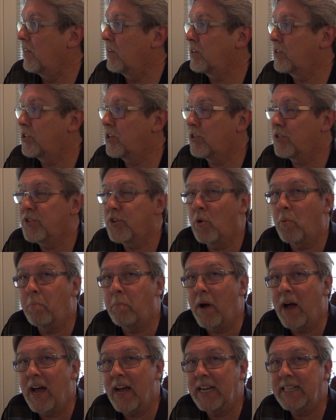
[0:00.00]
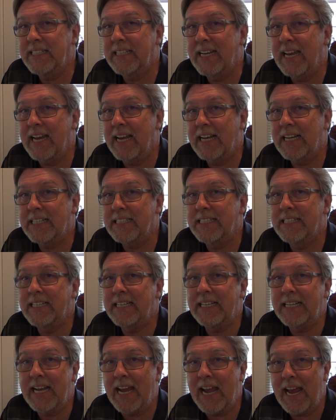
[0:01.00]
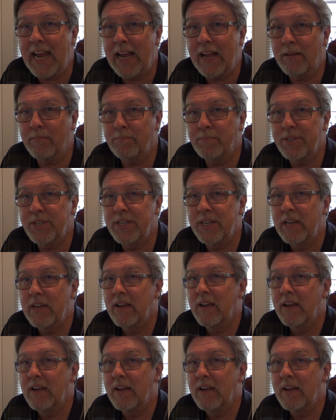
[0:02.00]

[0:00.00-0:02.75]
There's also podcasts and apps.